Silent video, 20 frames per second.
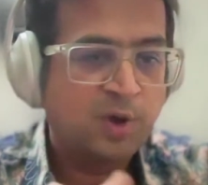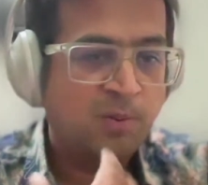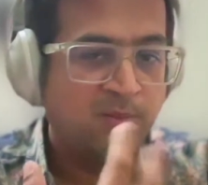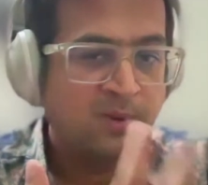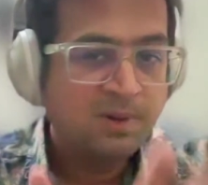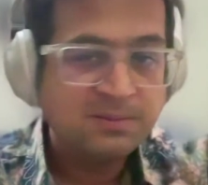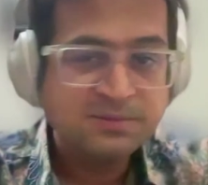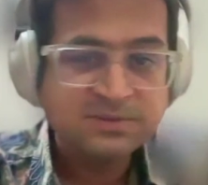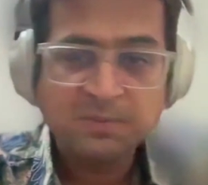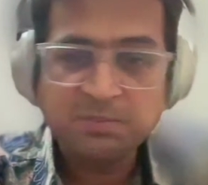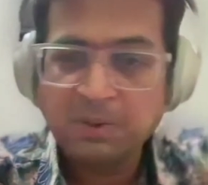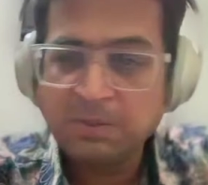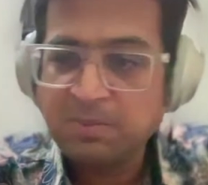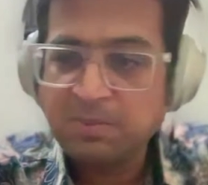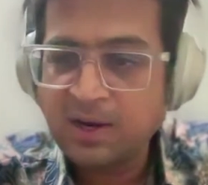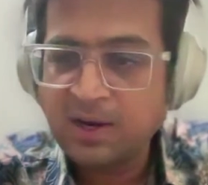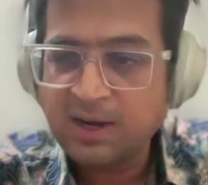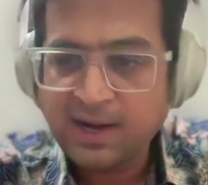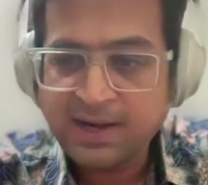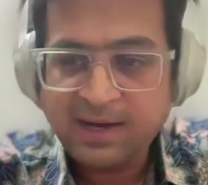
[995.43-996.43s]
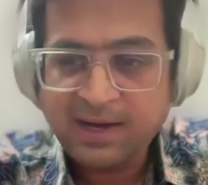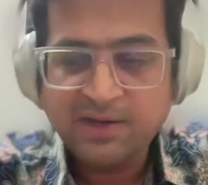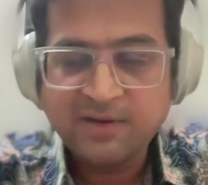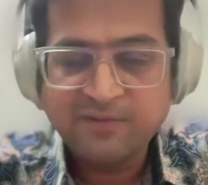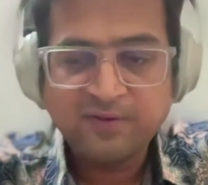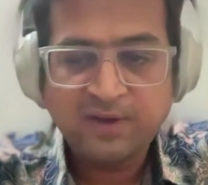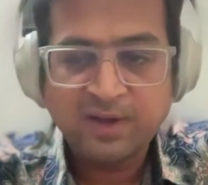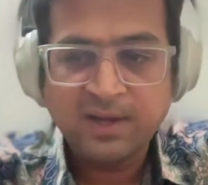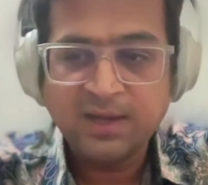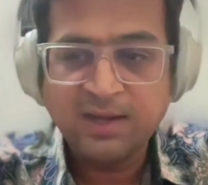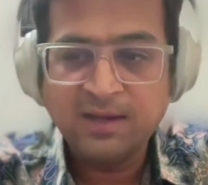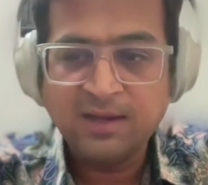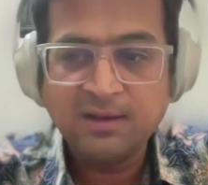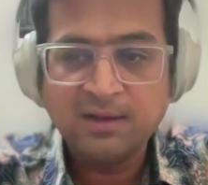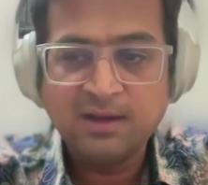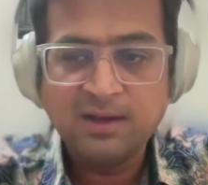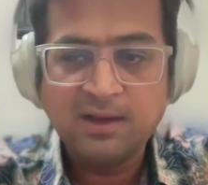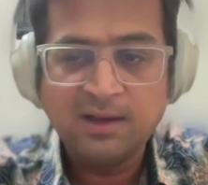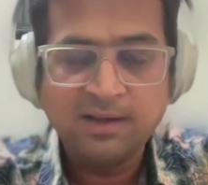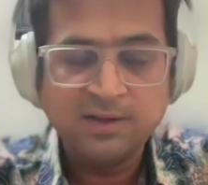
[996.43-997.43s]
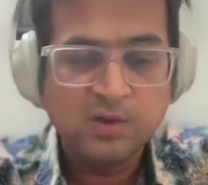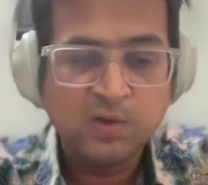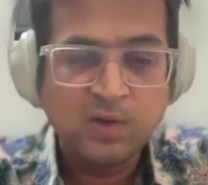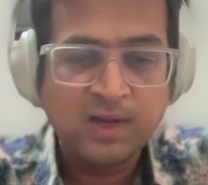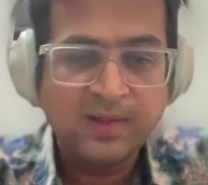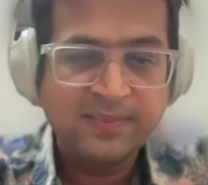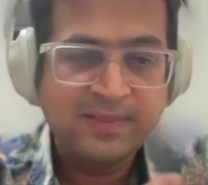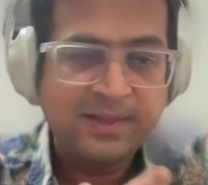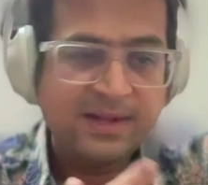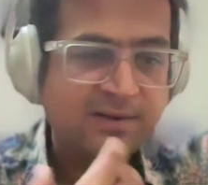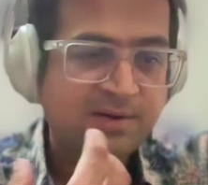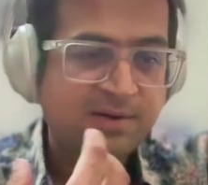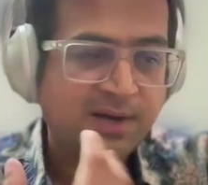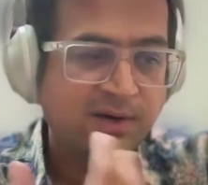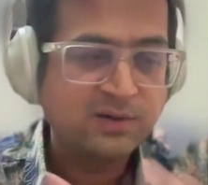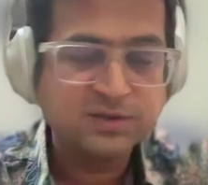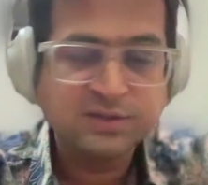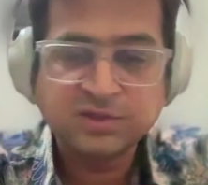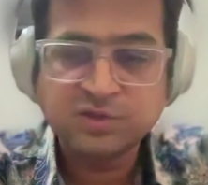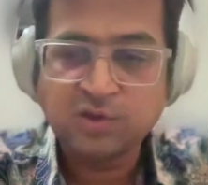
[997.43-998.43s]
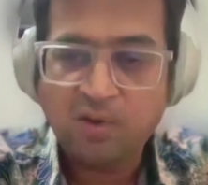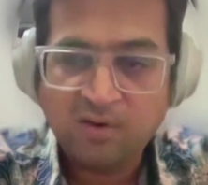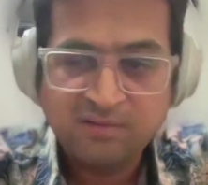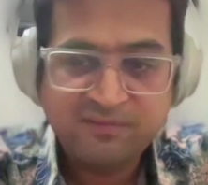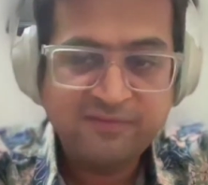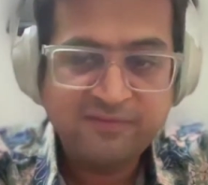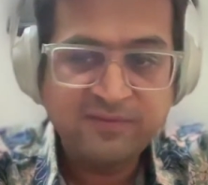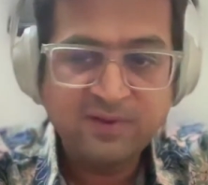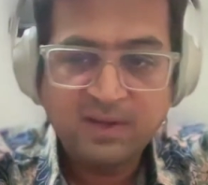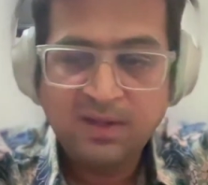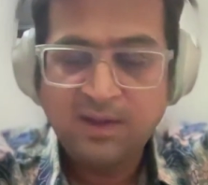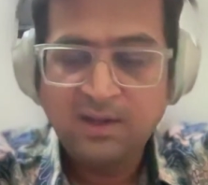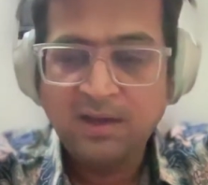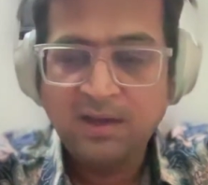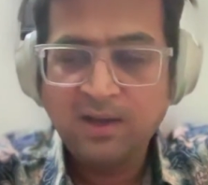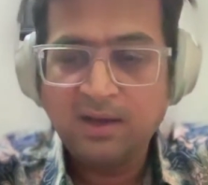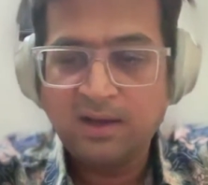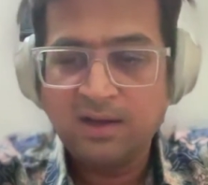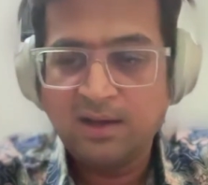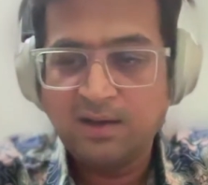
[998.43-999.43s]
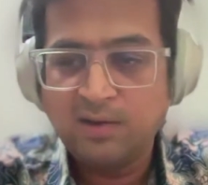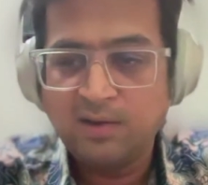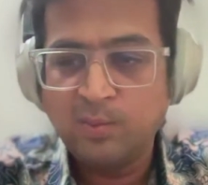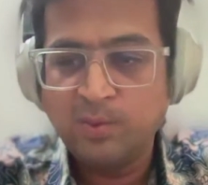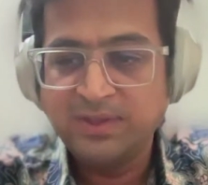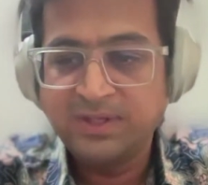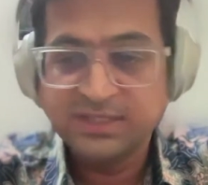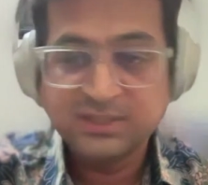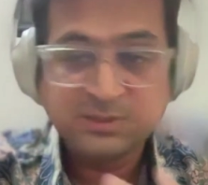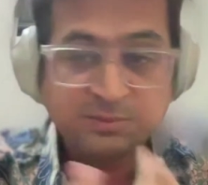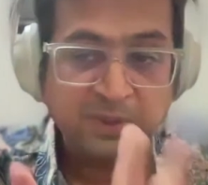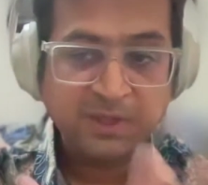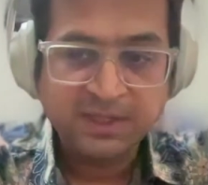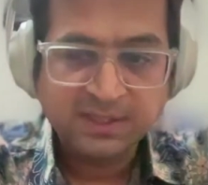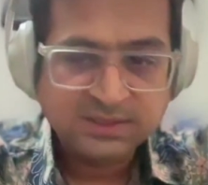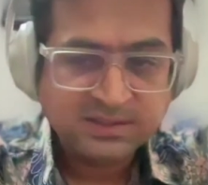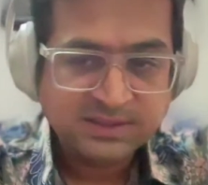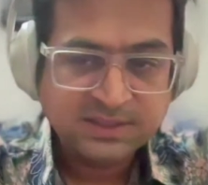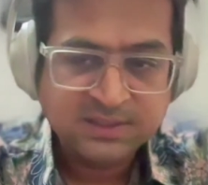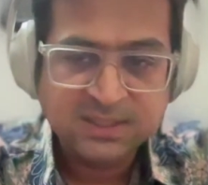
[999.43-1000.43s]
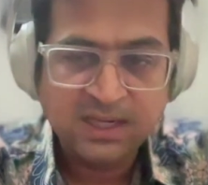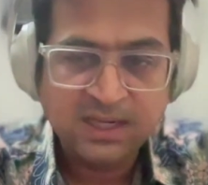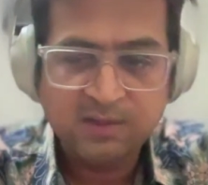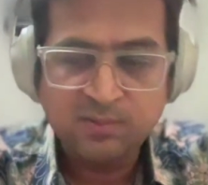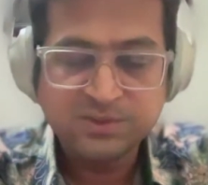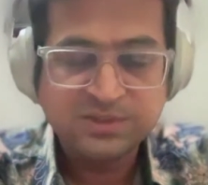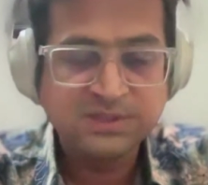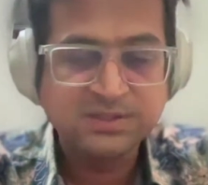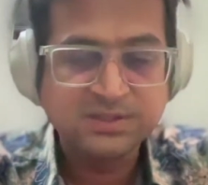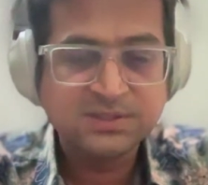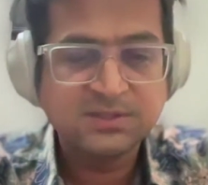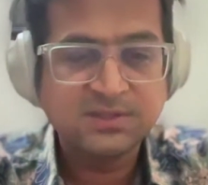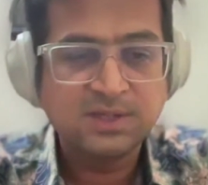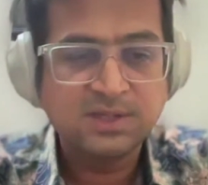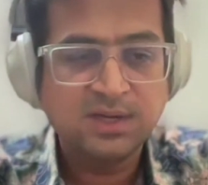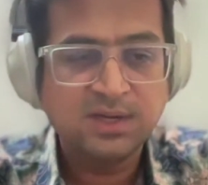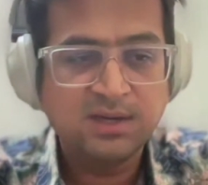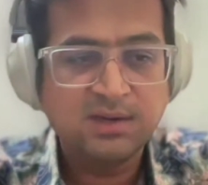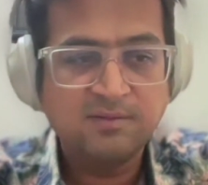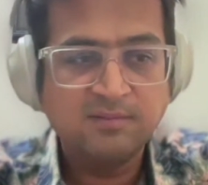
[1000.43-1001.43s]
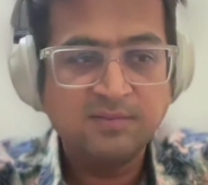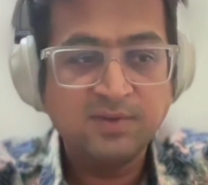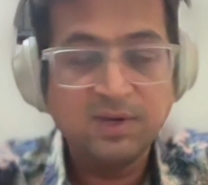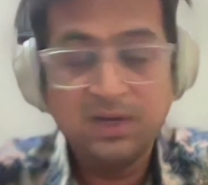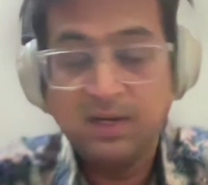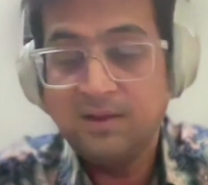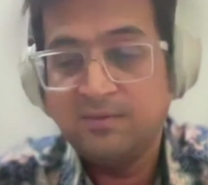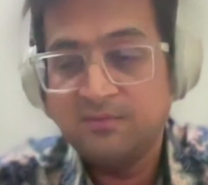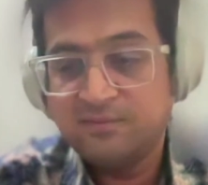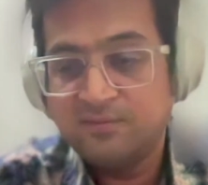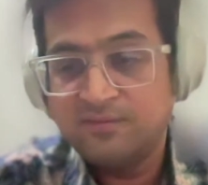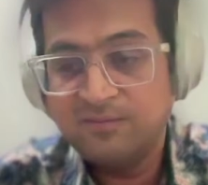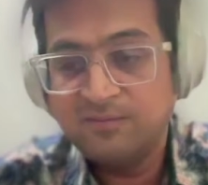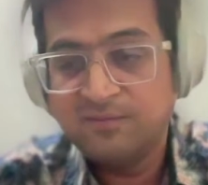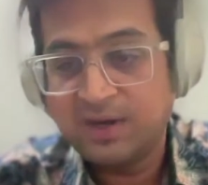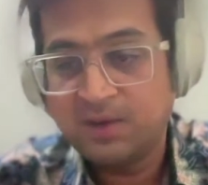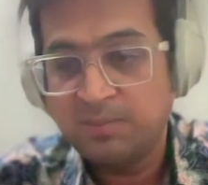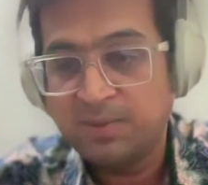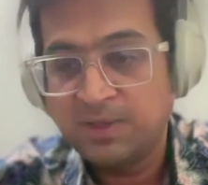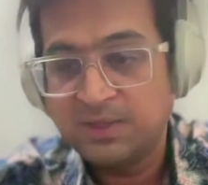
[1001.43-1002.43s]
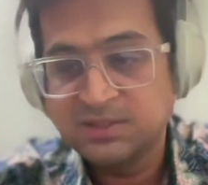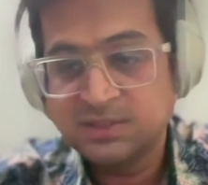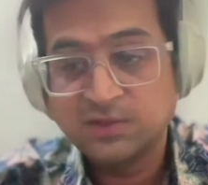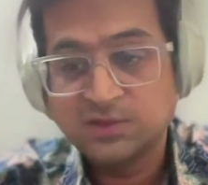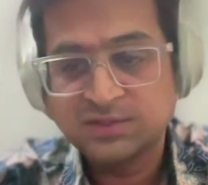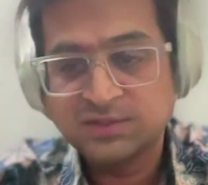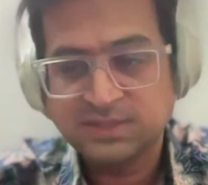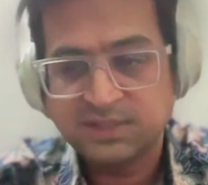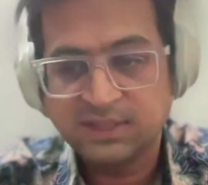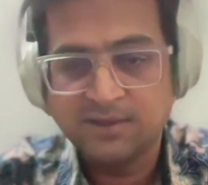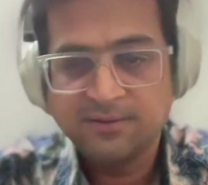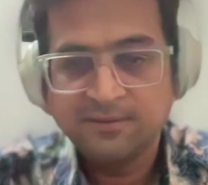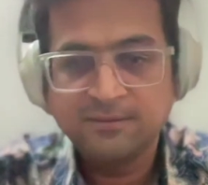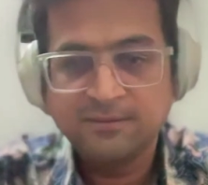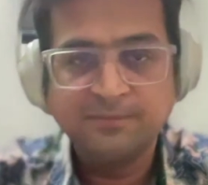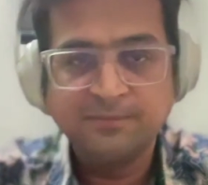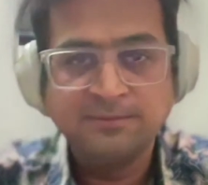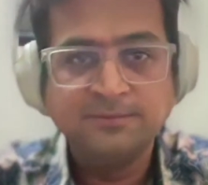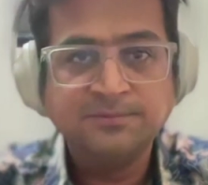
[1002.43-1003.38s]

problems that people are identifying, and they're trying to solve with experience design, which is really very amazing to see.